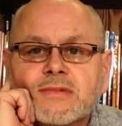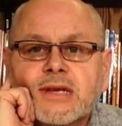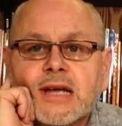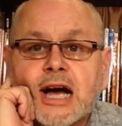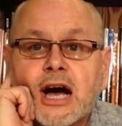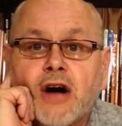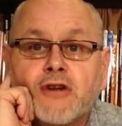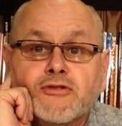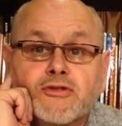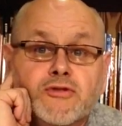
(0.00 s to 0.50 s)

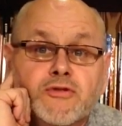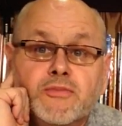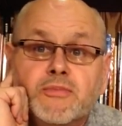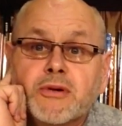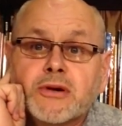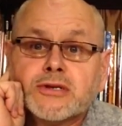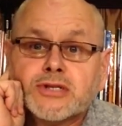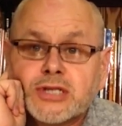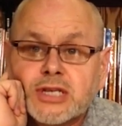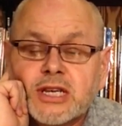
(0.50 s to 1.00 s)
How you
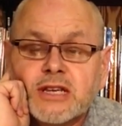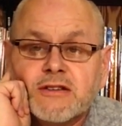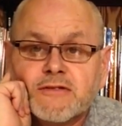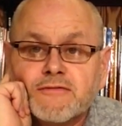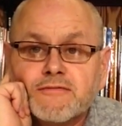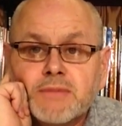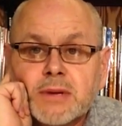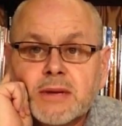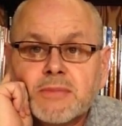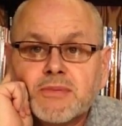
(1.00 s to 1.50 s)

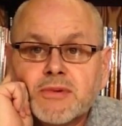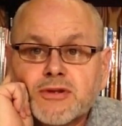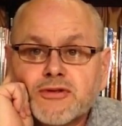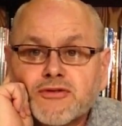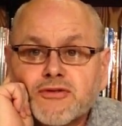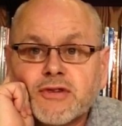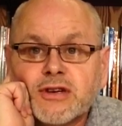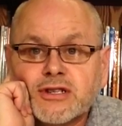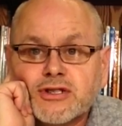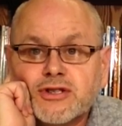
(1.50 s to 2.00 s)
perceive people
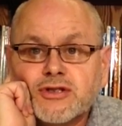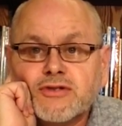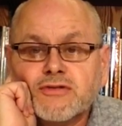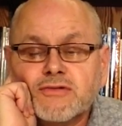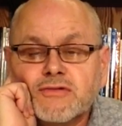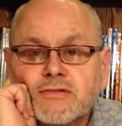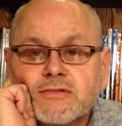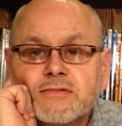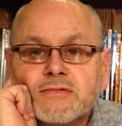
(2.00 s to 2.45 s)
treat you.